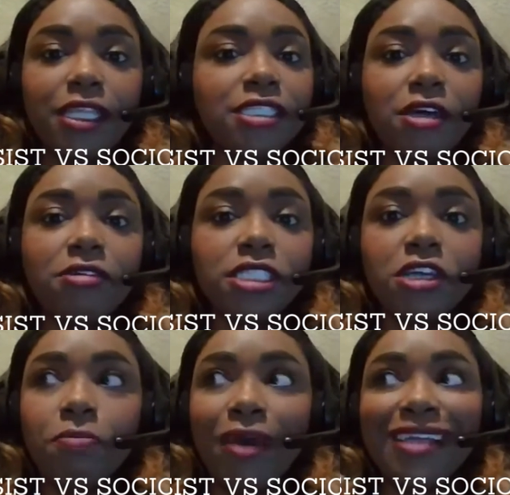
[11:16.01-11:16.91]
a
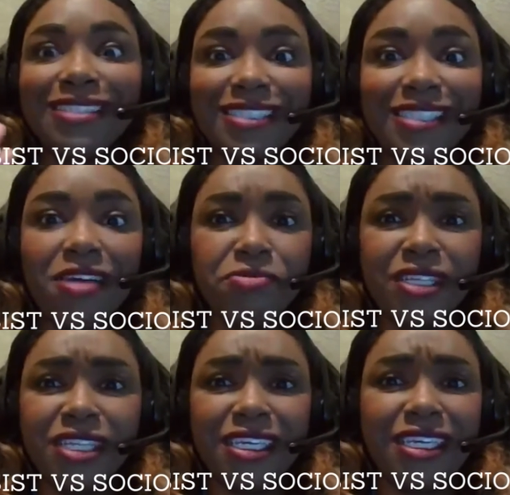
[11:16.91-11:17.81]
sociopath does not
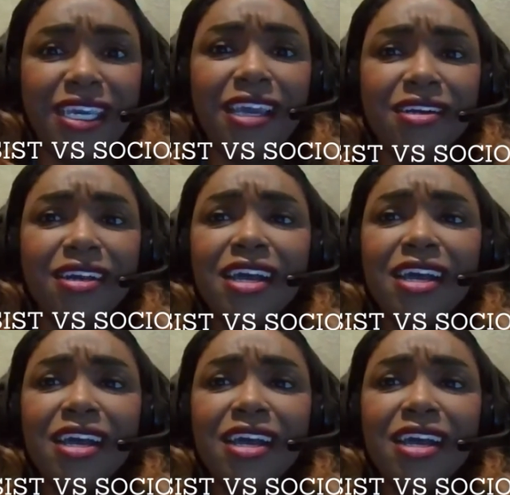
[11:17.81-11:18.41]
really care.